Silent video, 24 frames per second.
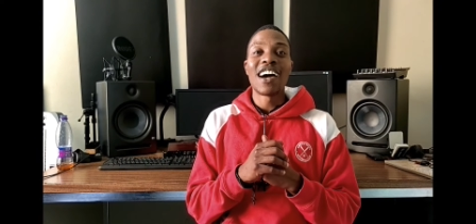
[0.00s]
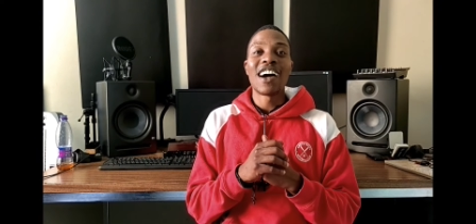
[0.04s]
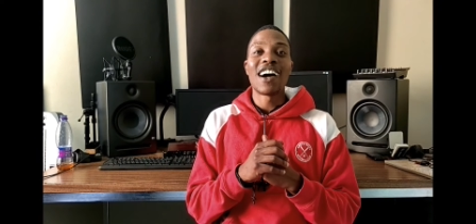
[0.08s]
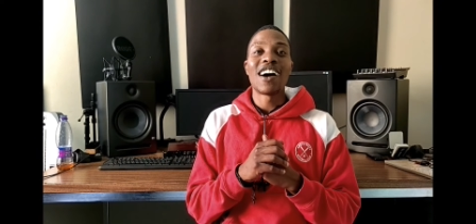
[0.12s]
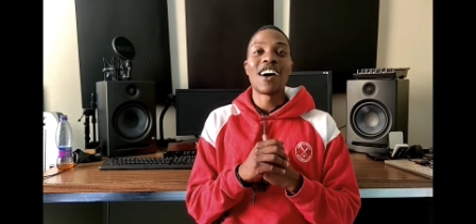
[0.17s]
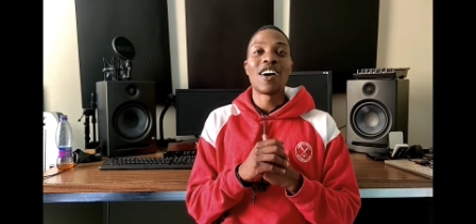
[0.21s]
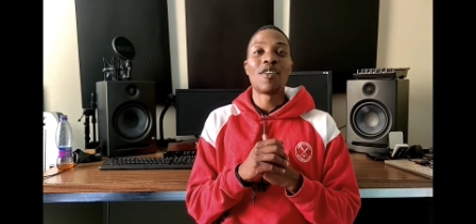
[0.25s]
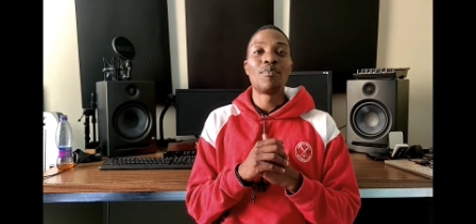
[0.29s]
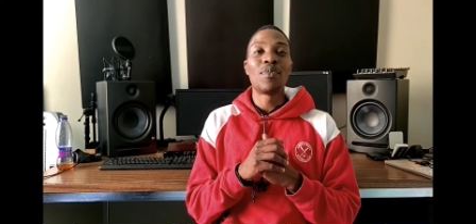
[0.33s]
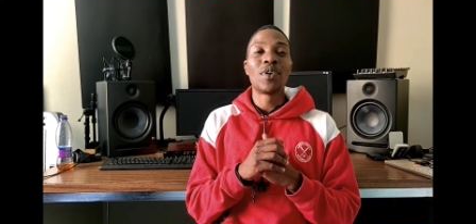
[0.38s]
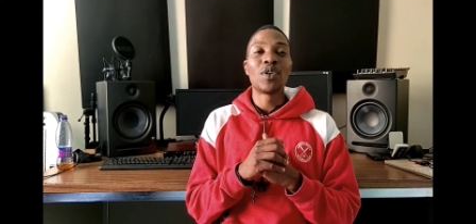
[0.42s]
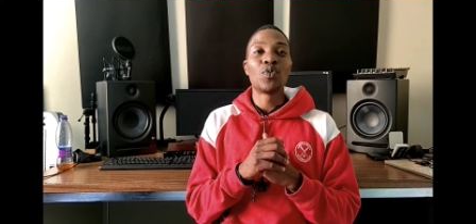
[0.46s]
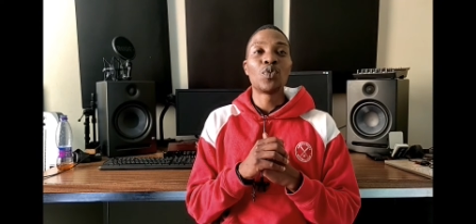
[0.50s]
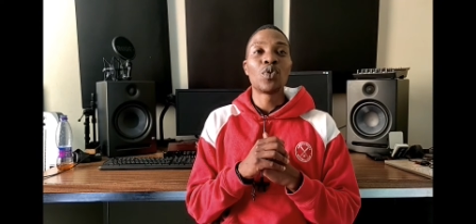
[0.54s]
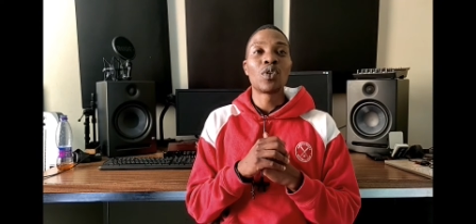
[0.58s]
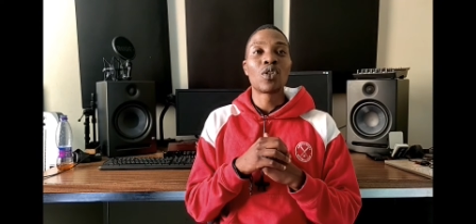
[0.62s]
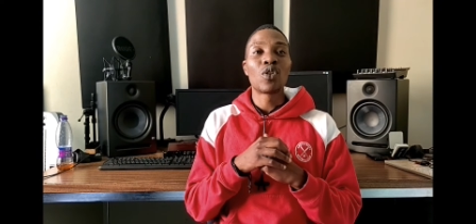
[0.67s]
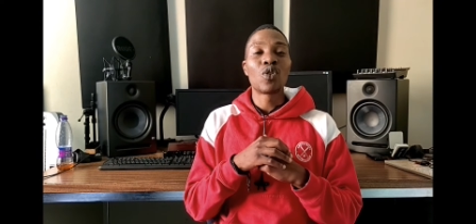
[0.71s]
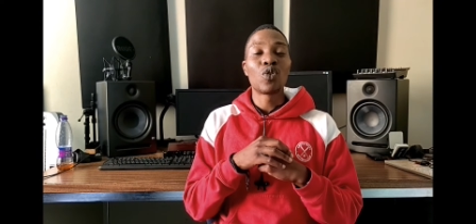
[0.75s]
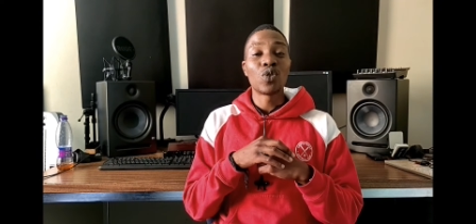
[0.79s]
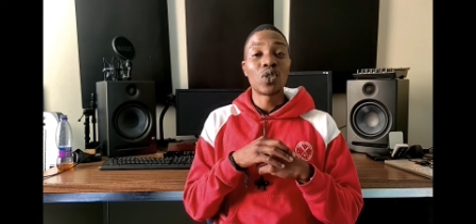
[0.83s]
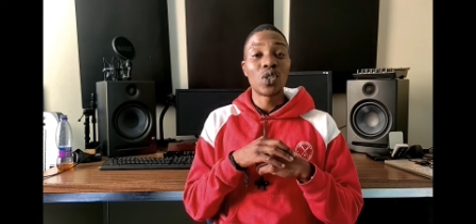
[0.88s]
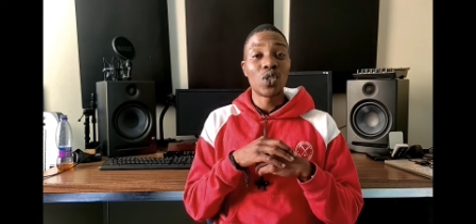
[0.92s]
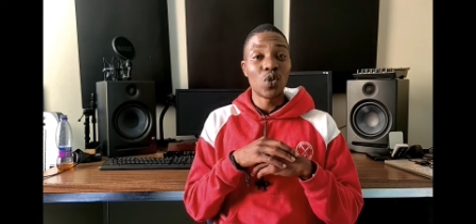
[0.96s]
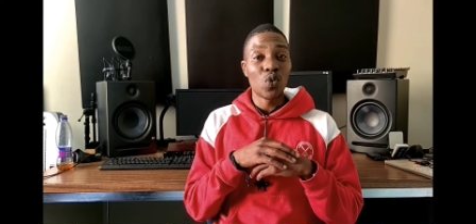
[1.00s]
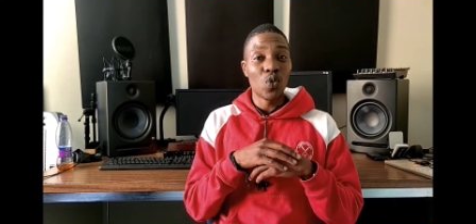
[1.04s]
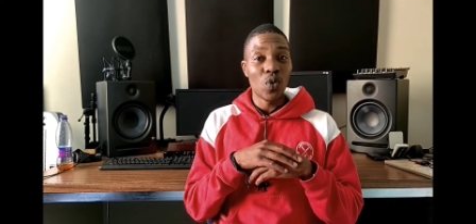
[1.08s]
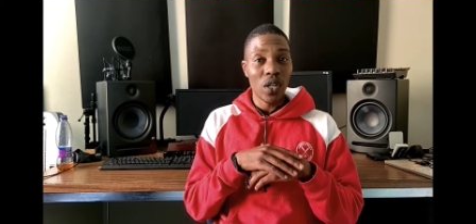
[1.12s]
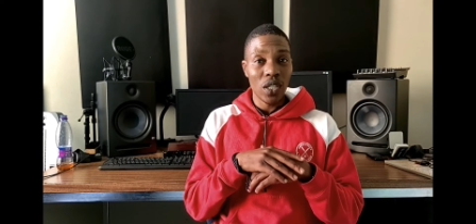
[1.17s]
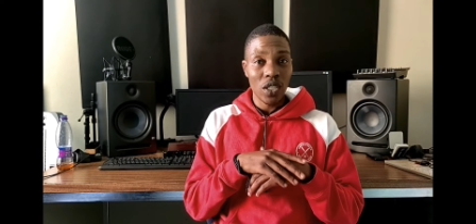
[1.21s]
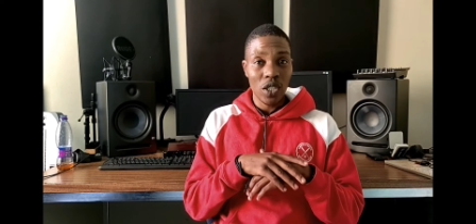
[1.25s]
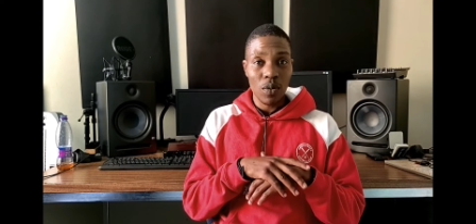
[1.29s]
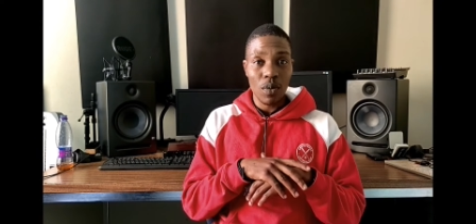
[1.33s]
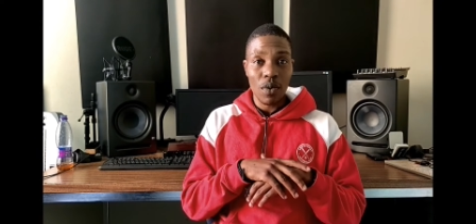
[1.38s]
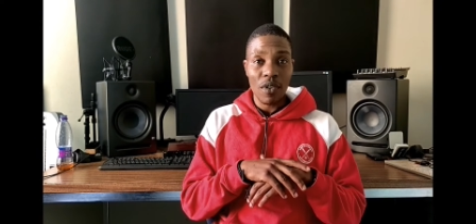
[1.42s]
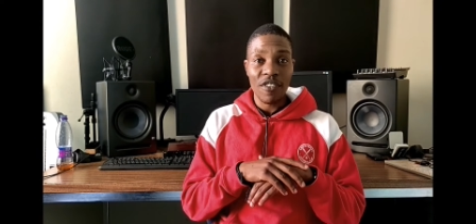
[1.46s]
Uh, but we'll go to
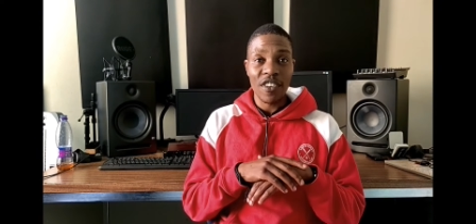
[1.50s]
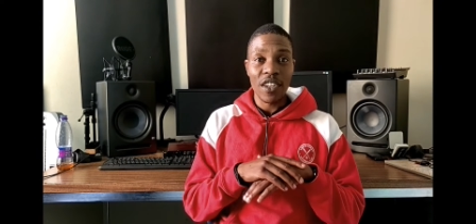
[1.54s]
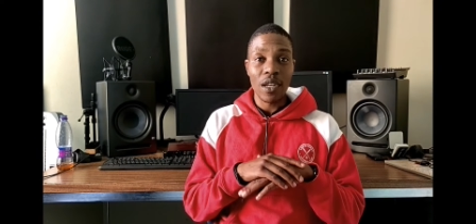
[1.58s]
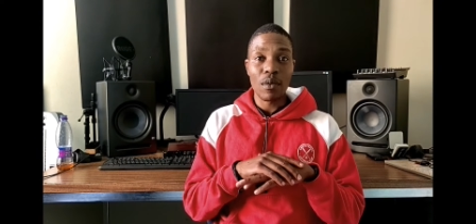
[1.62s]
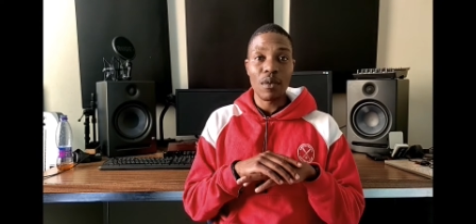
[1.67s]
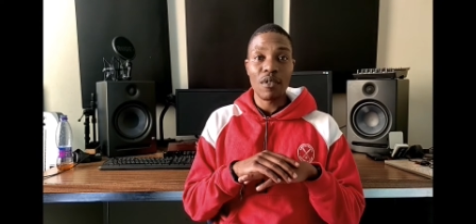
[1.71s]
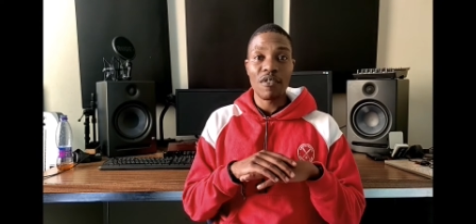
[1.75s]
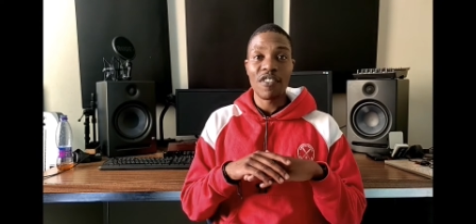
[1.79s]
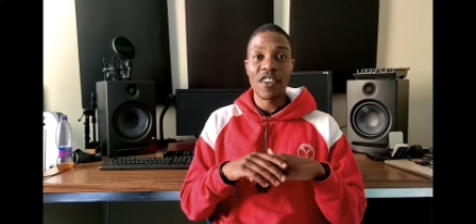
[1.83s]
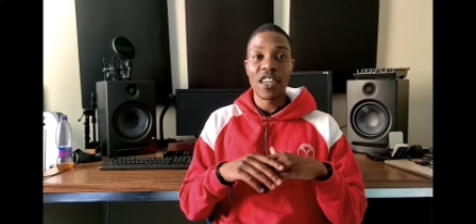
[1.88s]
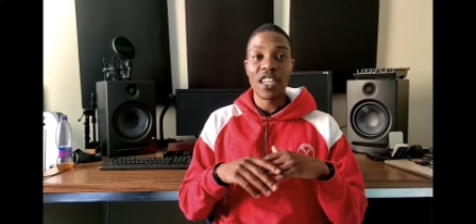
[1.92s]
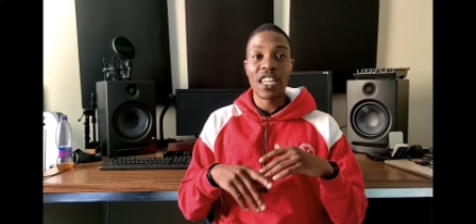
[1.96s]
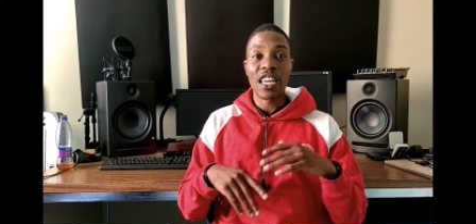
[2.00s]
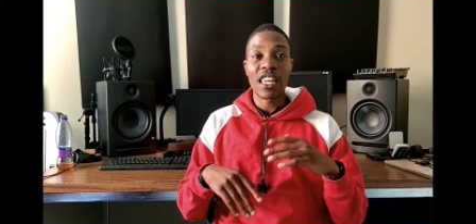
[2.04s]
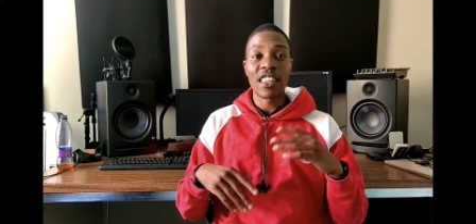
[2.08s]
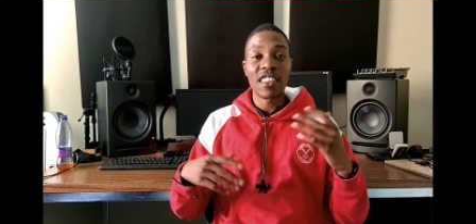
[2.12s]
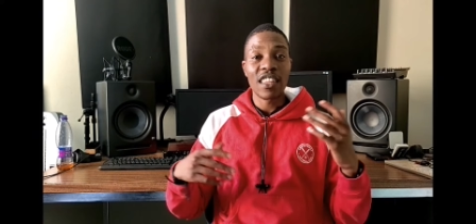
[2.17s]
one to Bafana Bafana.